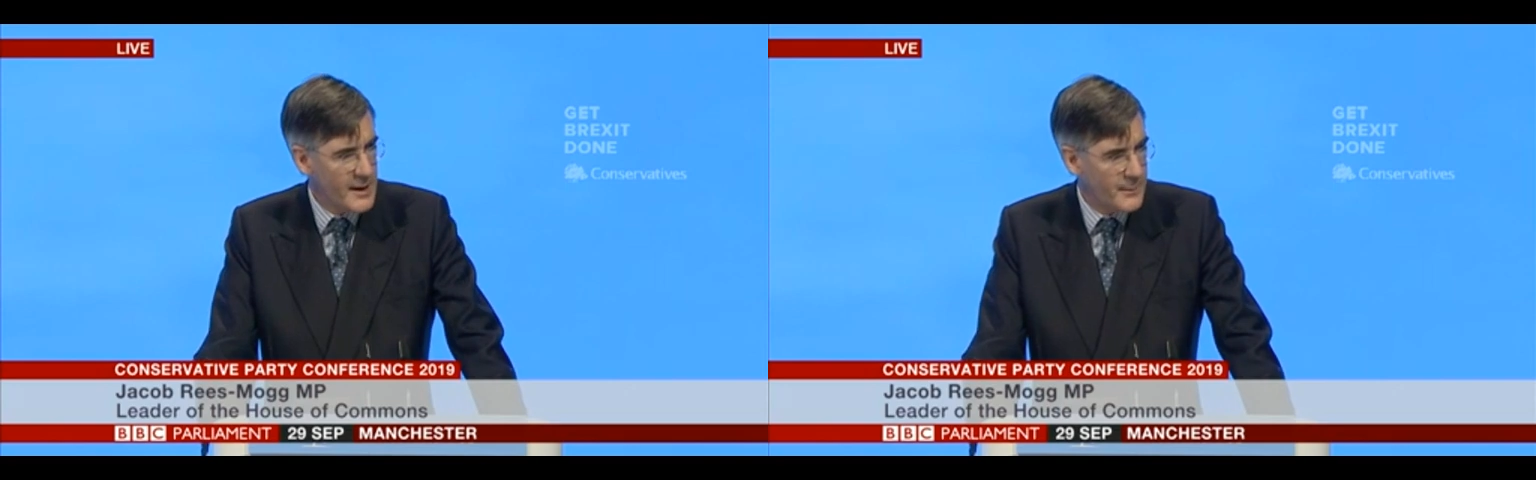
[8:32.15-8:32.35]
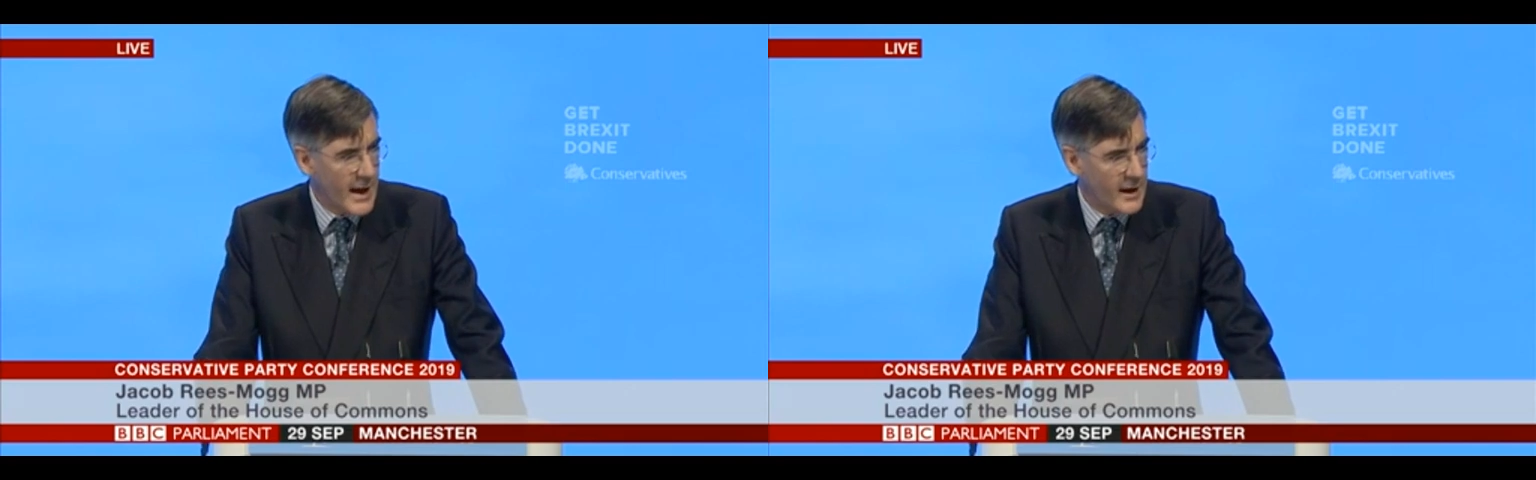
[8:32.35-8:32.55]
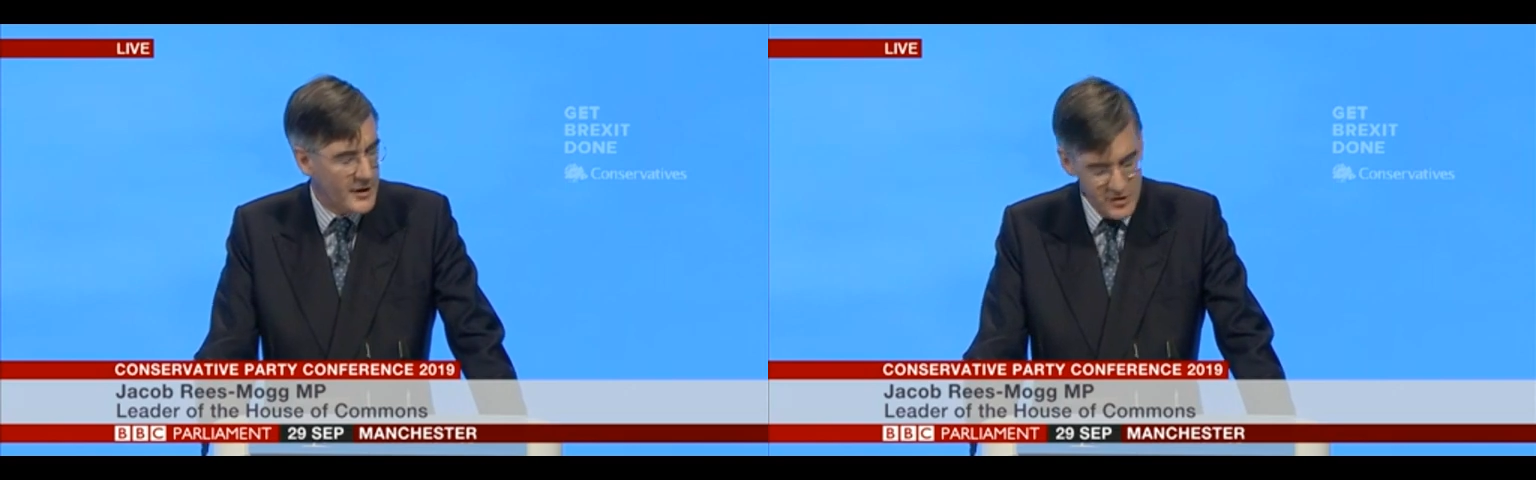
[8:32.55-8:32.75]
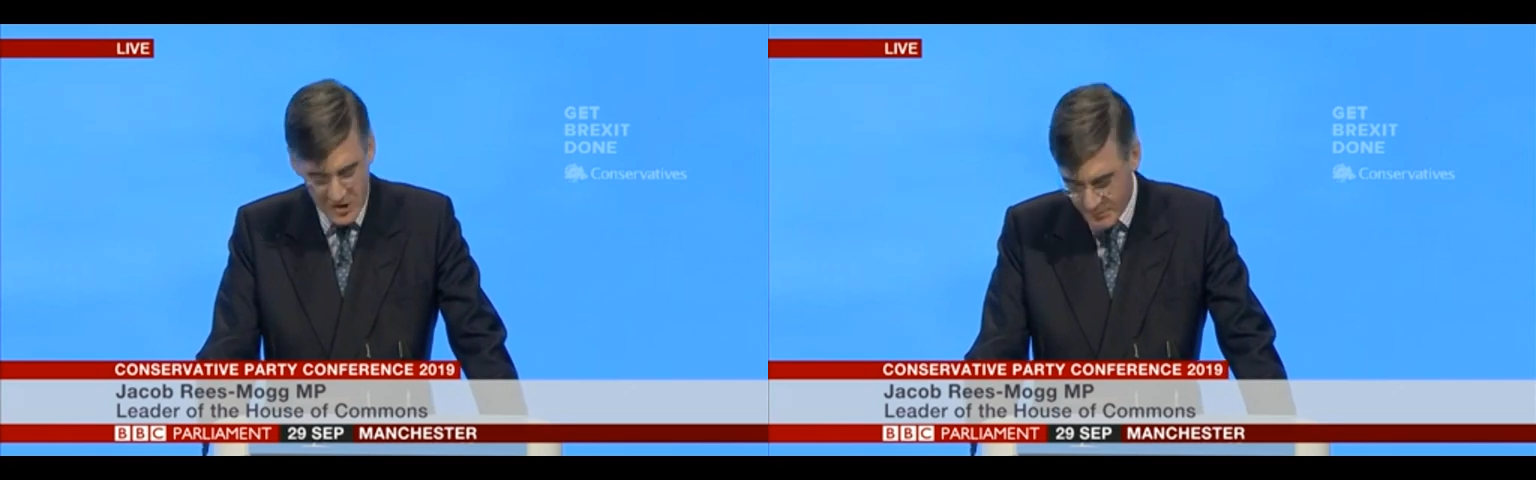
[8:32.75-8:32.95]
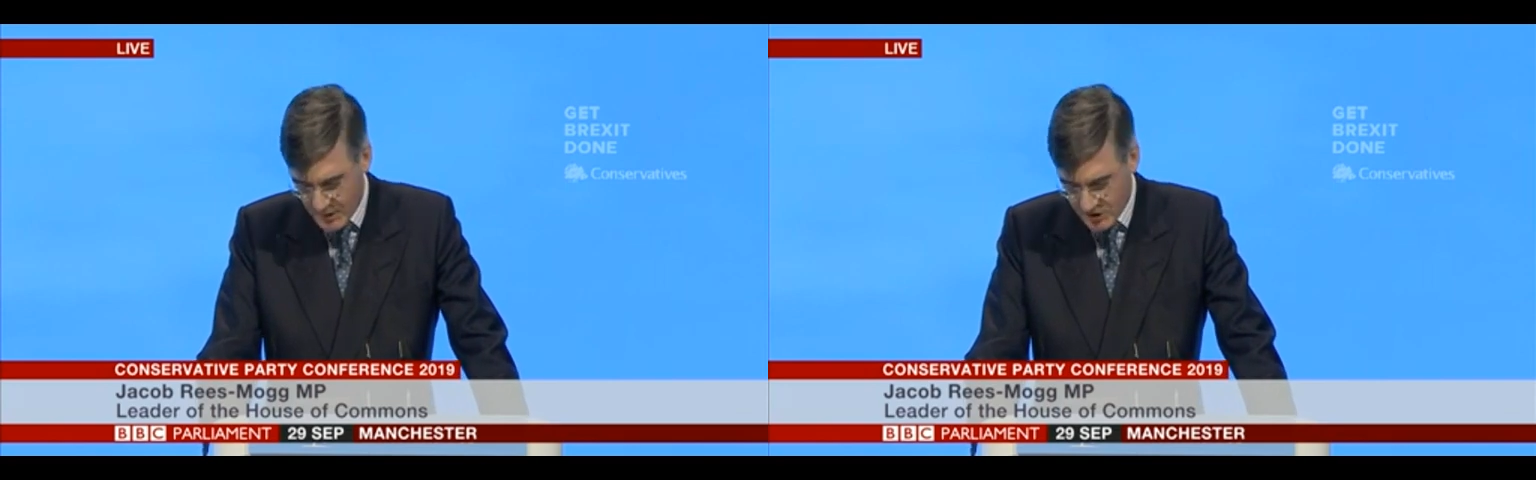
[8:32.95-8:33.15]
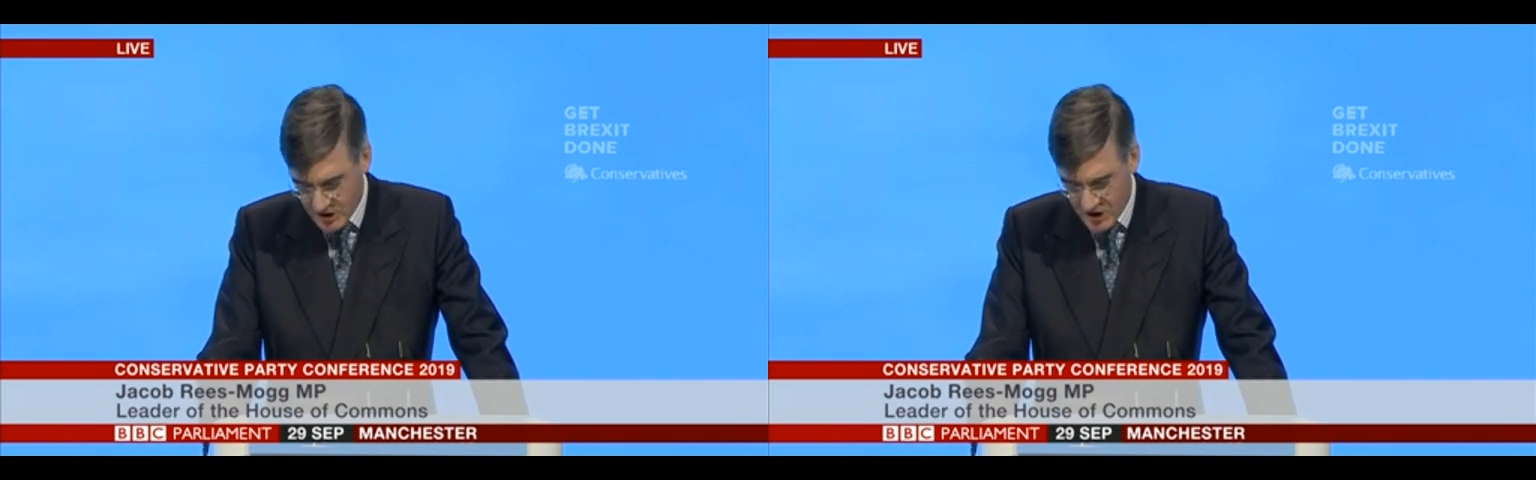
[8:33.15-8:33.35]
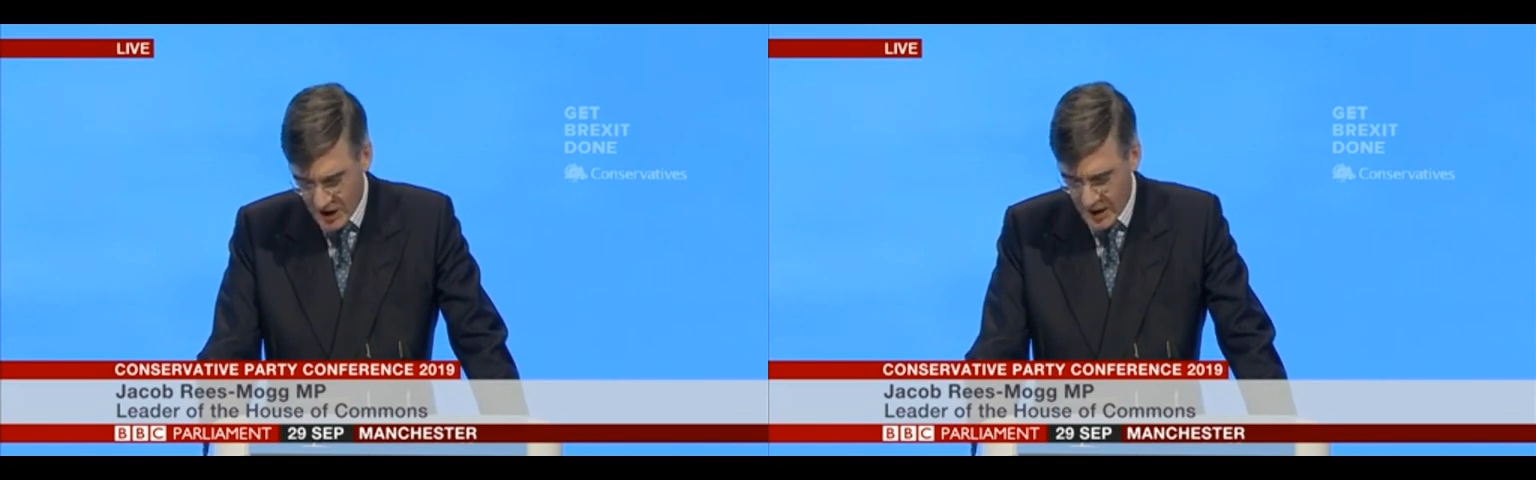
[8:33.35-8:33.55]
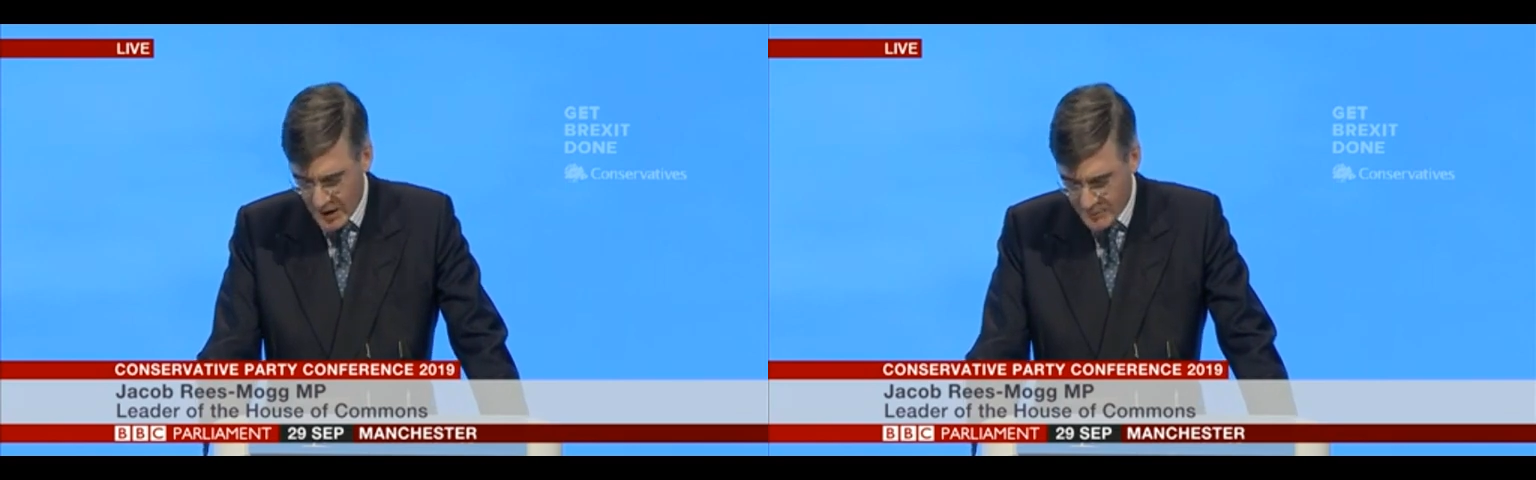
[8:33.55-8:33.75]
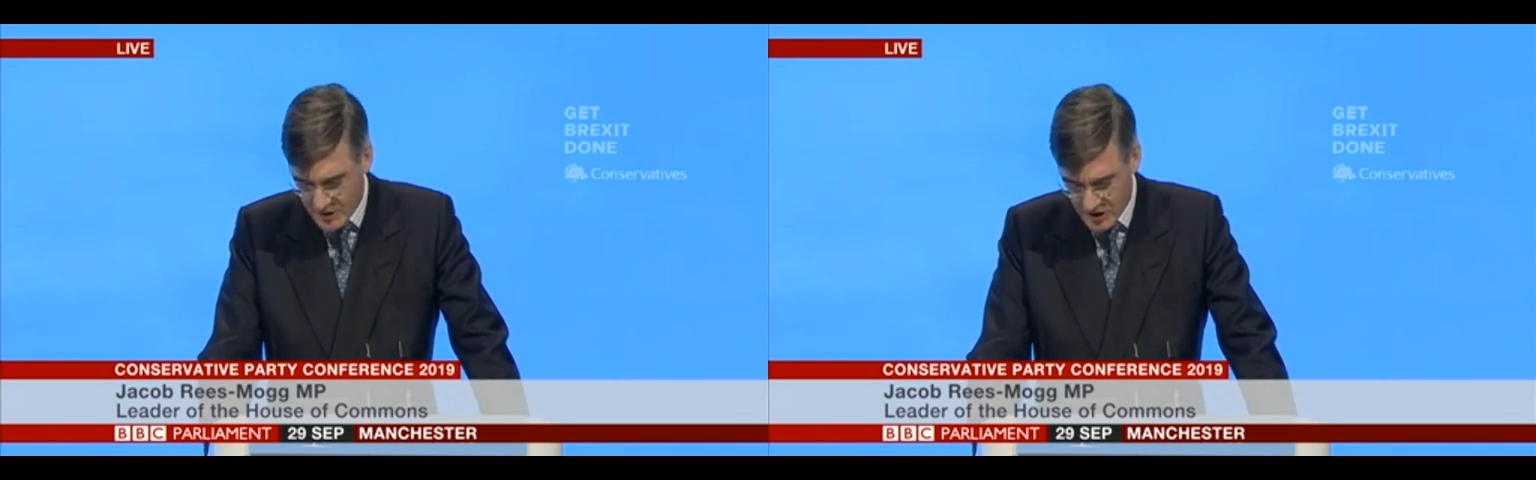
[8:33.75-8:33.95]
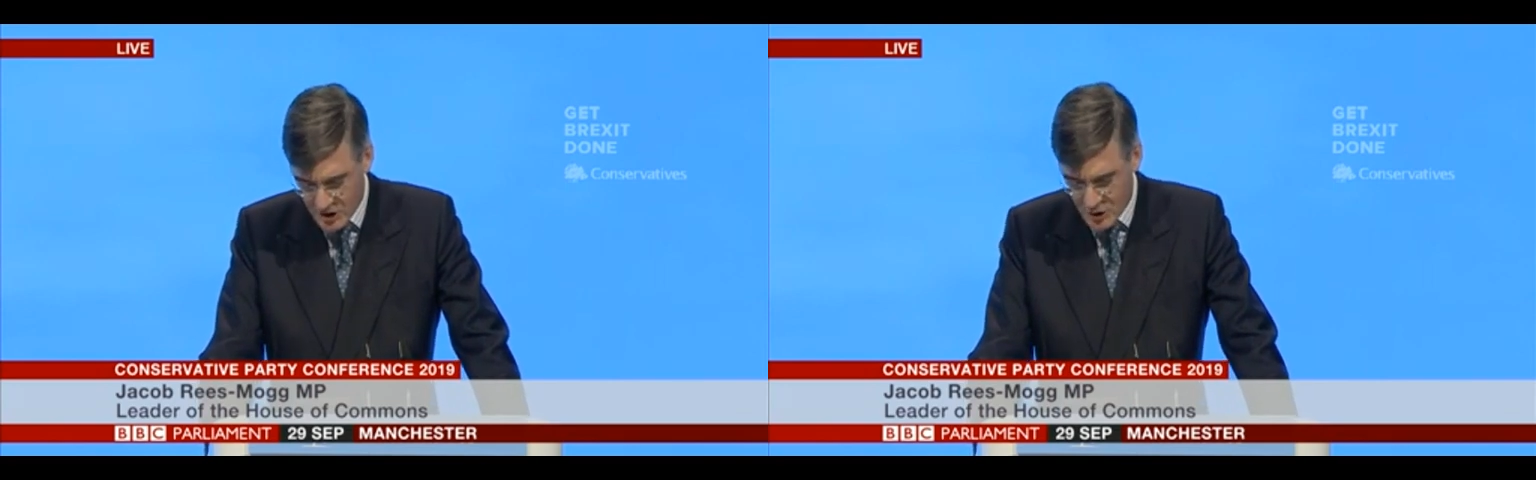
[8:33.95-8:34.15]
That balance has been disturbed,